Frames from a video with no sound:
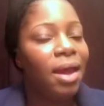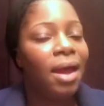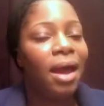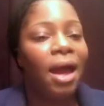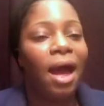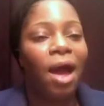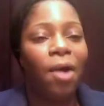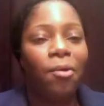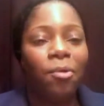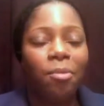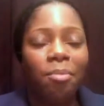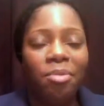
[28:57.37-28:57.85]

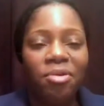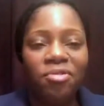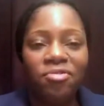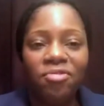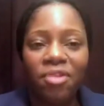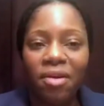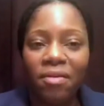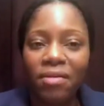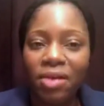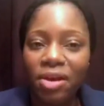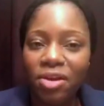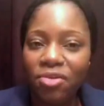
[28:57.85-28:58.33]
I would be
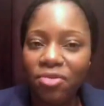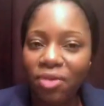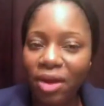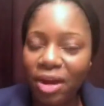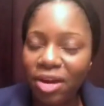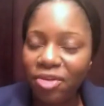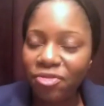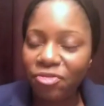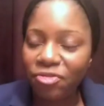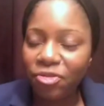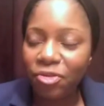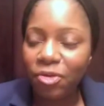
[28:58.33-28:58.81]
very
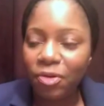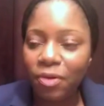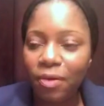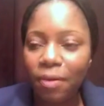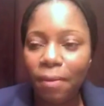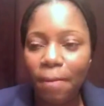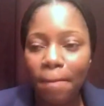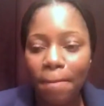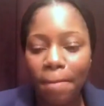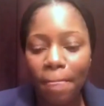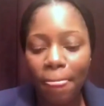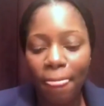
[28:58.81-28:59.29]
grateful,
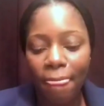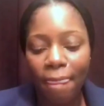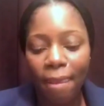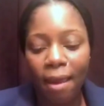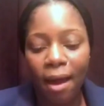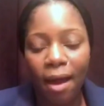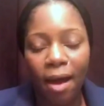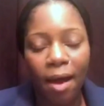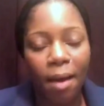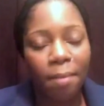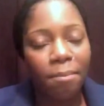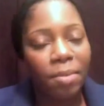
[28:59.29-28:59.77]

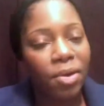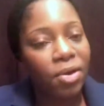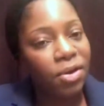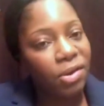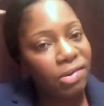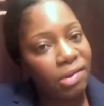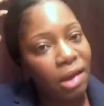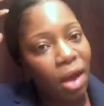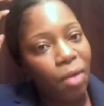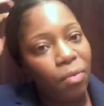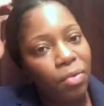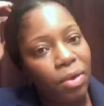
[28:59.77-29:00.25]

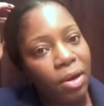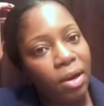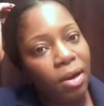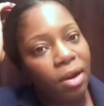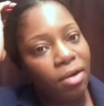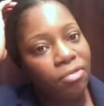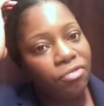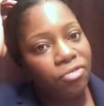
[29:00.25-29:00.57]
because I would love